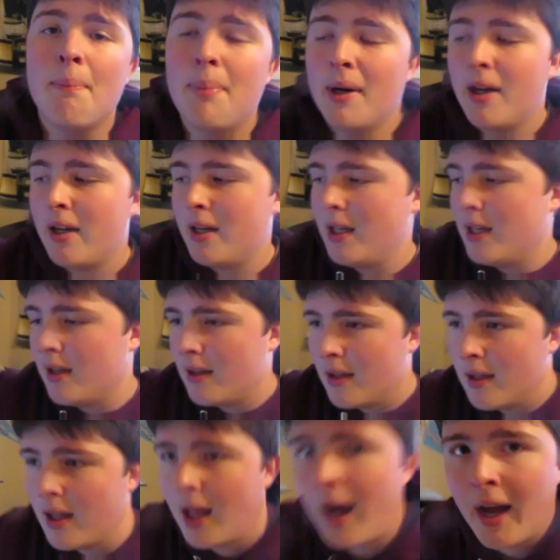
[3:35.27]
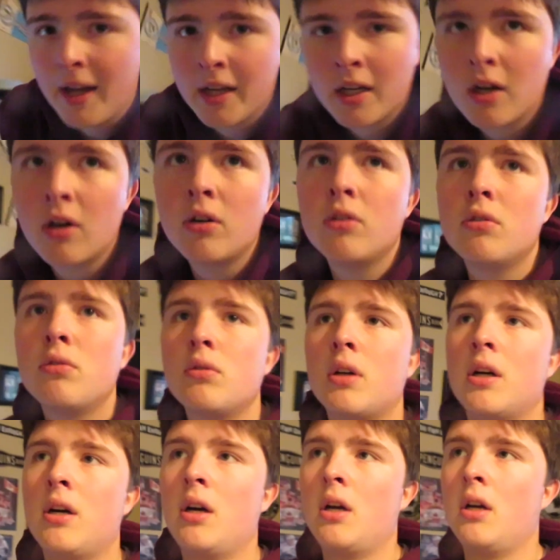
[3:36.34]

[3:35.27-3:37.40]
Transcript: But I go